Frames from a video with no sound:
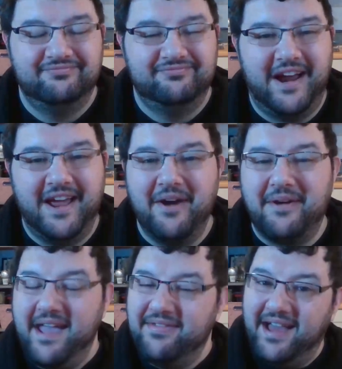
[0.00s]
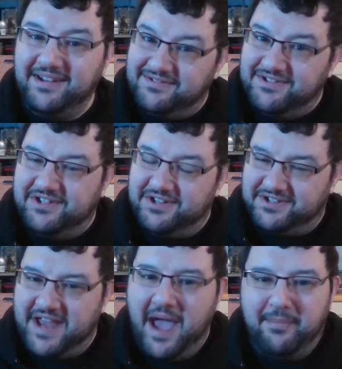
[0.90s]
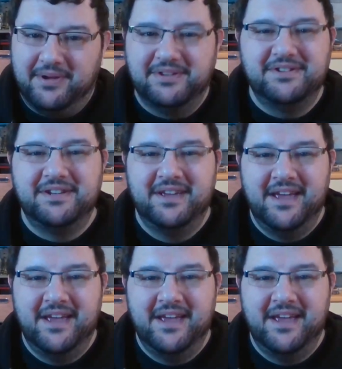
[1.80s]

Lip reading: Right, okay, that just happened.